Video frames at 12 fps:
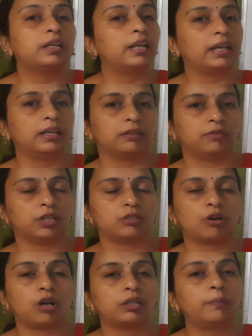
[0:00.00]
negativities,
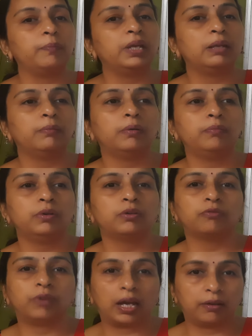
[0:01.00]
or the minimum
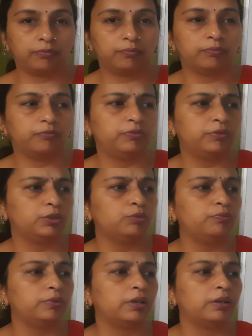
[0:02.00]

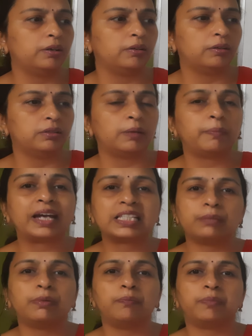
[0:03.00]
the
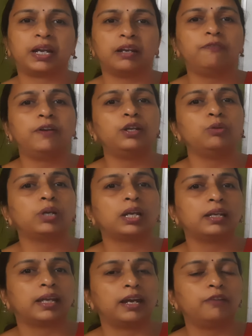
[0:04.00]
maximum benefit you
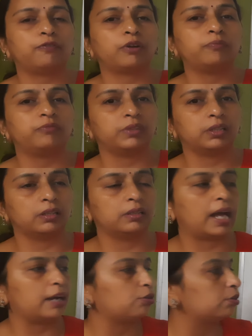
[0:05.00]
can get from
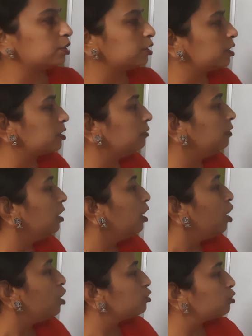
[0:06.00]
that alternative.
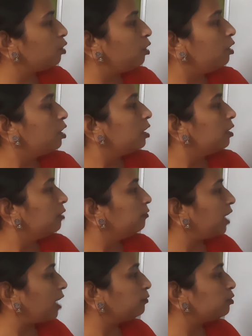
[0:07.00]
So we
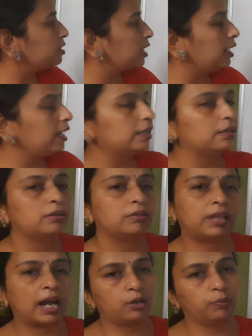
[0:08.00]
have to select
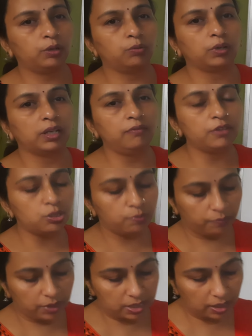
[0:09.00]
that one only
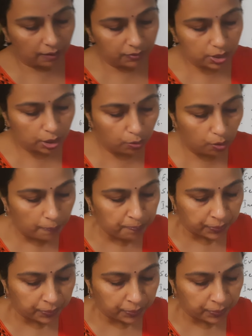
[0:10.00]
which gives you